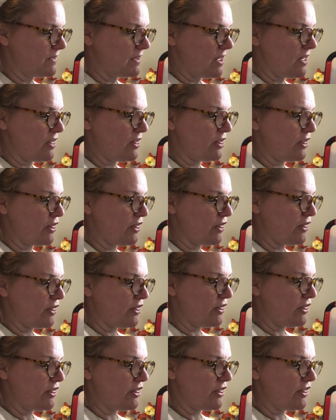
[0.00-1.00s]

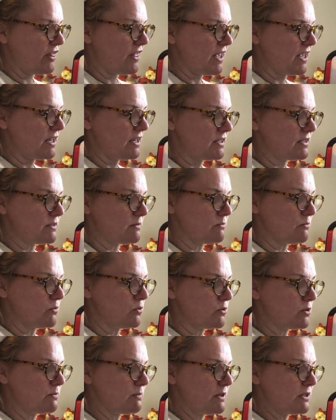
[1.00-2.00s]
thinks,
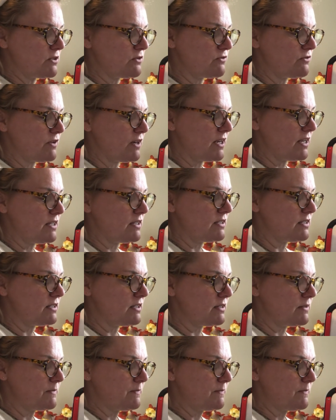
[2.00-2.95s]
more special friends,